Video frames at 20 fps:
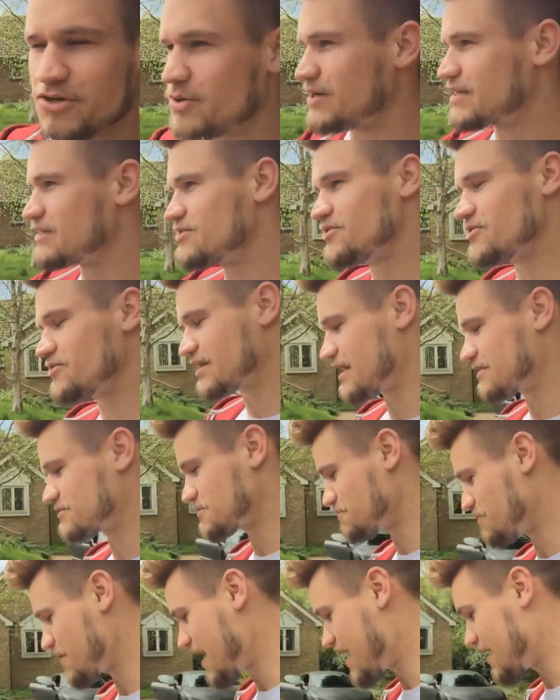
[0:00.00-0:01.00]
quid,
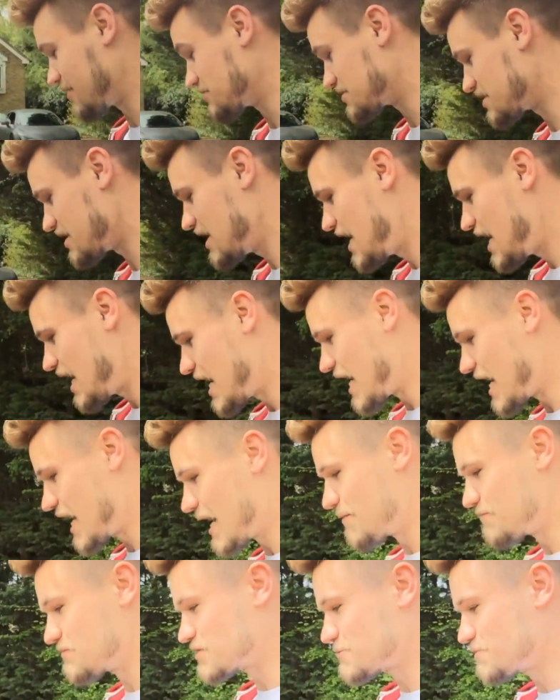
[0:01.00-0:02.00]

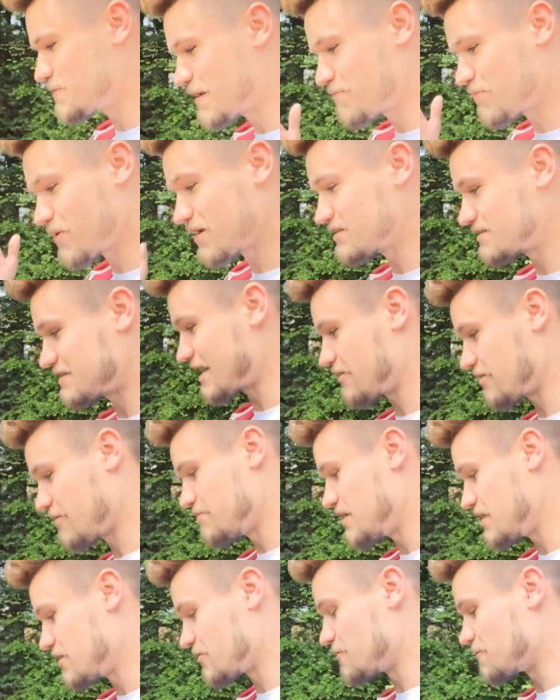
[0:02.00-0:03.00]
£2,000 split down the
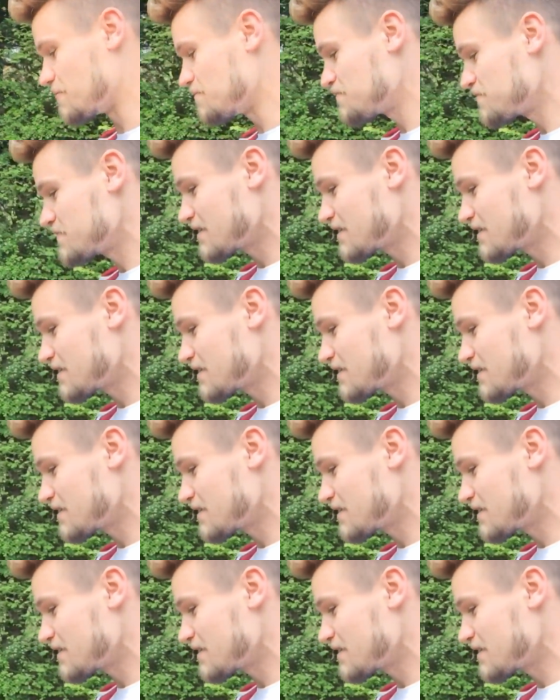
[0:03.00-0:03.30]
middle